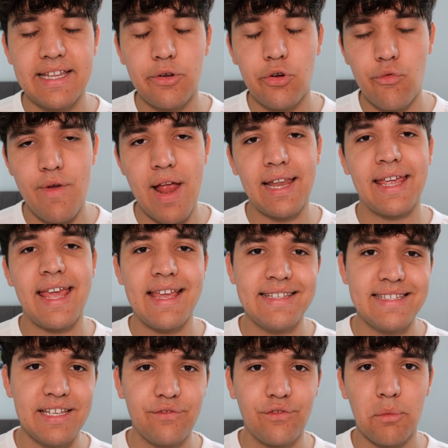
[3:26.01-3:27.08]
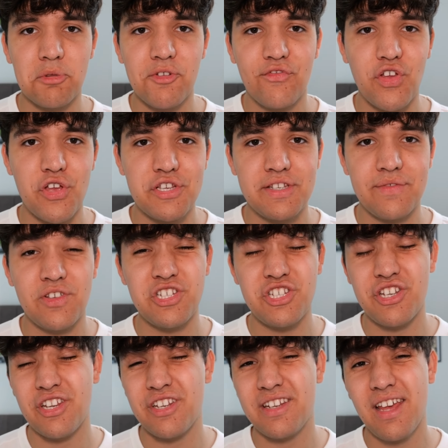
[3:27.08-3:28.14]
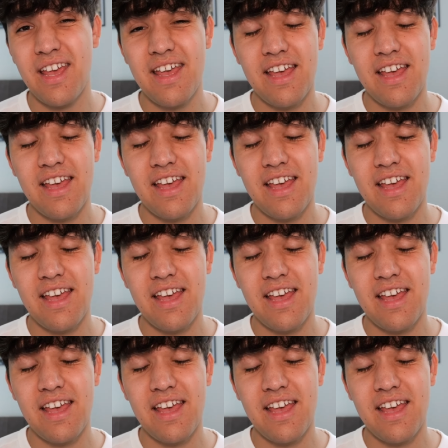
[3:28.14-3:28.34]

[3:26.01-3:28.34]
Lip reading: they were relegated from the 1st division and